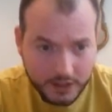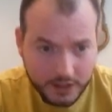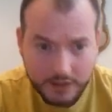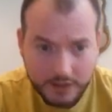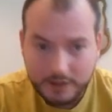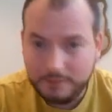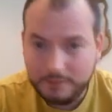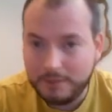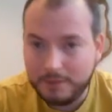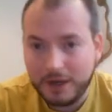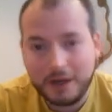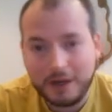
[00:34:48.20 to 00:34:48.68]

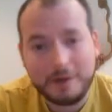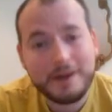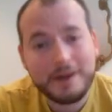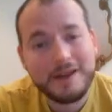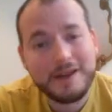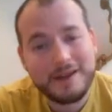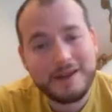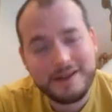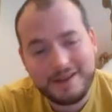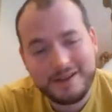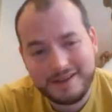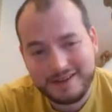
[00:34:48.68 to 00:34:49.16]
But
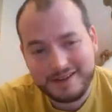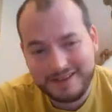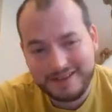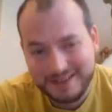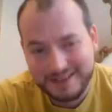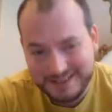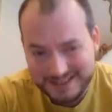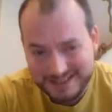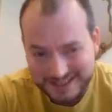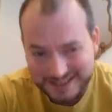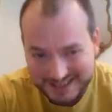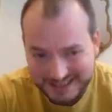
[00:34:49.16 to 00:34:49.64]

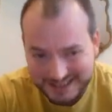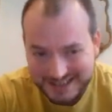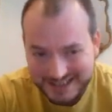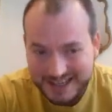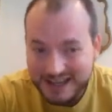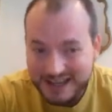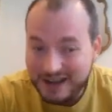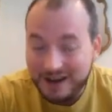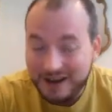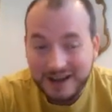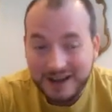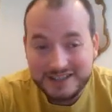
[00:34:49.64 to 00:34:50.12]

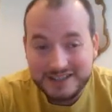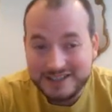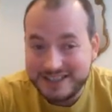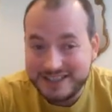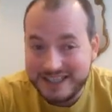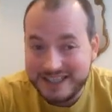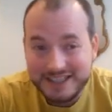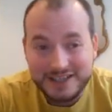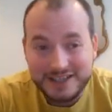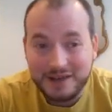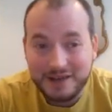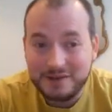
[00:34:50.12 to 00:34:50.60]
I just
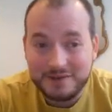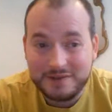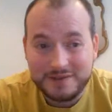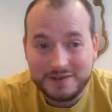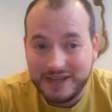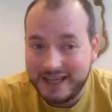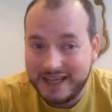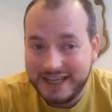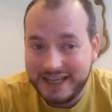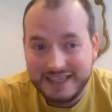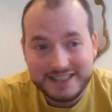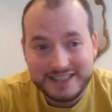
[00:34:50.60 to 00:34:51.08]
didn't note
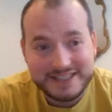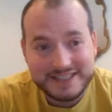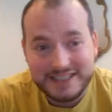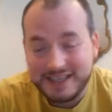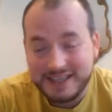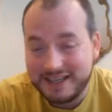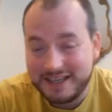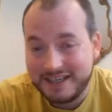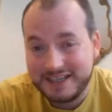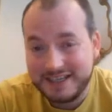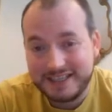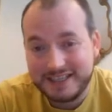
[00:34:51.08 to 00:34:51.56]
that his
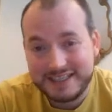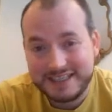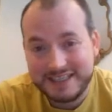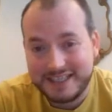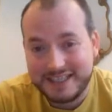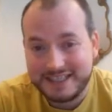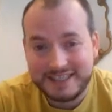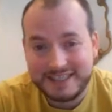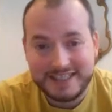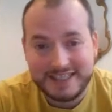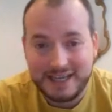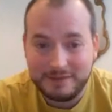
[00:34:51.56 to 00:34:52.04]

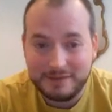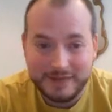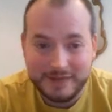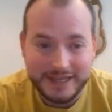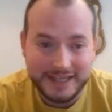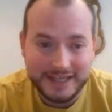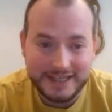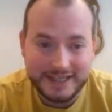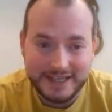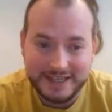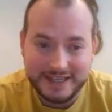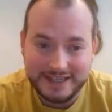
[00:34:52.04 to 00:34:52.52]
king
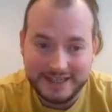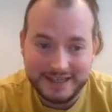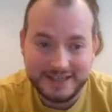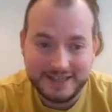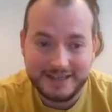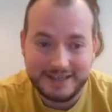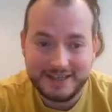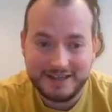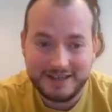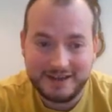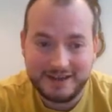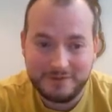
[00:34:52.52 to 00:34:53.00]
stalemated, and
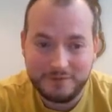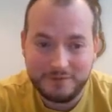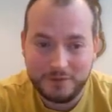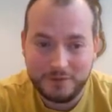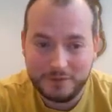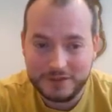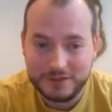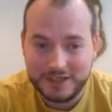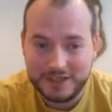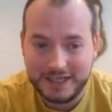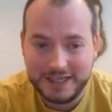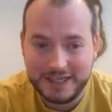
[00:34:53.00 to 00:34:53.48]

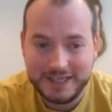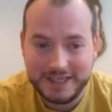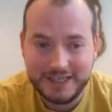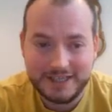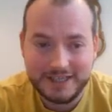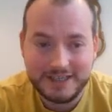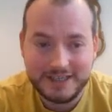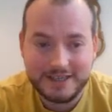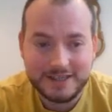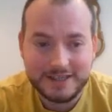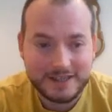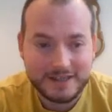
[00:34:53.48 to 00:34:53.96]
unfortunately,
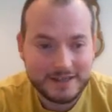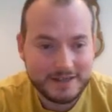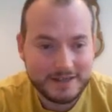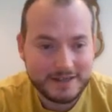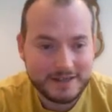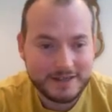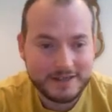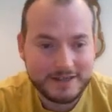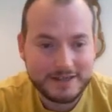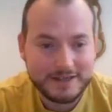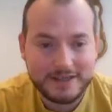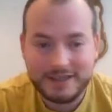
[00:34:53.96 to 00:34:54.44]

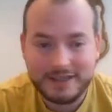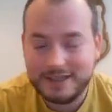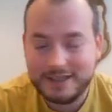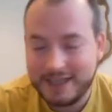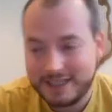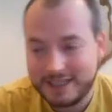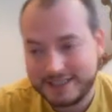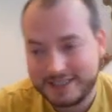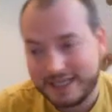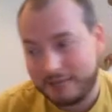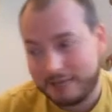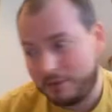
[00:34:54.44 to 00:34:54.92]

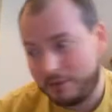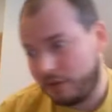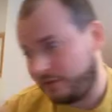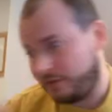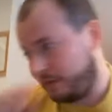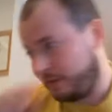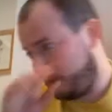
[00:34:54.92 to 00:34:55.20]
that's game over.